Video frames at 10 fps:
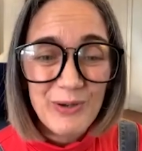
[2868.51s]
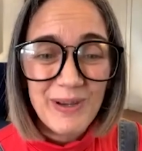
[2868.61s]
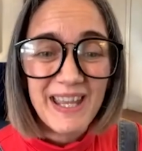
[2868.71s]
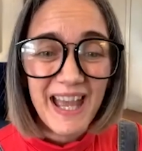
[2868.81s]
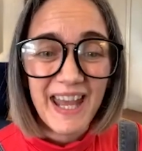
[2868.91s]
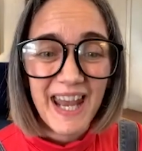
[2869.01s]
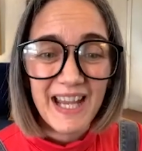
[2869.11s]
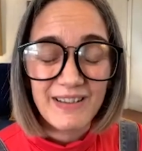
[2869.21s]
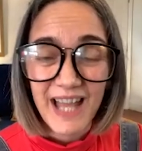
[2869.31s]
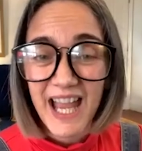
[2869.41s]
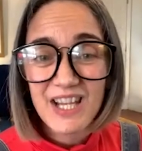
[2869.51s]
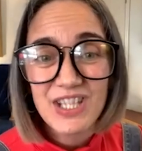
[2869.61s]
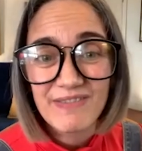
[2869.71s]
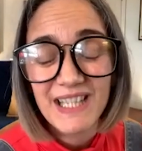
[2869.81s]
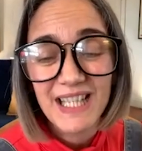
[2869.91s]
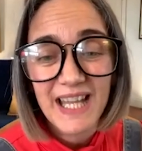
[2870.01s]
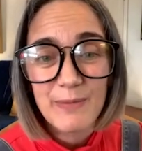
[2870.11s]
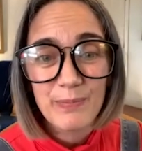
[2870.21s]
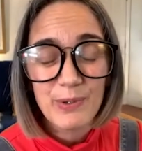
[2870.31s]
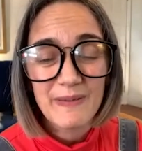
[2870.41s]
to it and I I actually really
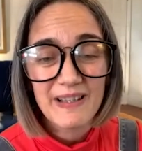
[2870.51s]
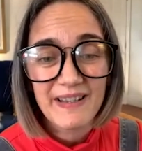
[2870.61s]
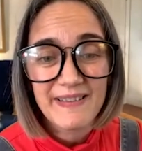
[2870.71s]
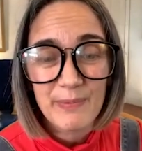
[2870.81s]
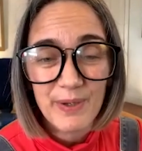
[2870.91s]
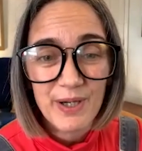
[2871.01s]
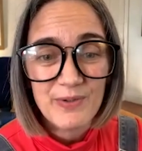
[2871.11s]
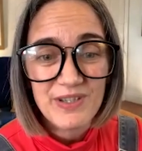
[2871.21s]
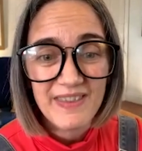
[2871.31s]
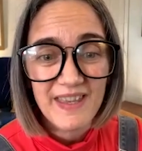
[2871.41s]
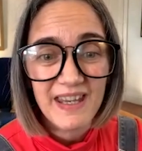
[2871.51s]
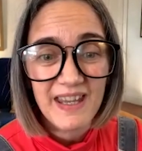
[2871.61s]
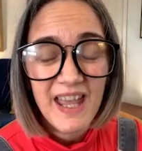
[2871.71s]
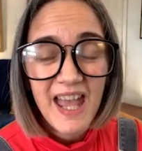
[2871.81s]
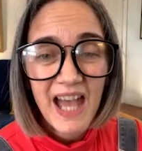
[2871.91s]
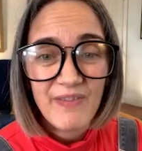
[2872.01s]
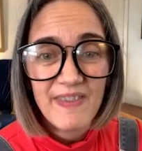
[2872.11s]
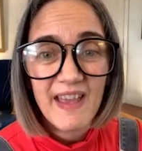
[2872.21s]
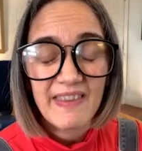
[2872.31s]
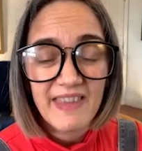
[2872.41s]
like the brutalist approach. I think
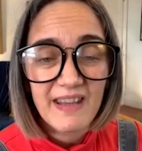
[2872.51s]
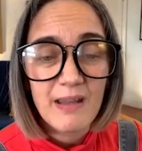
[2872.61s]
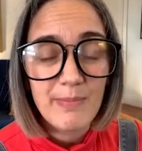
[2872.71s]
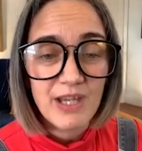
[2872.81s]
having that thing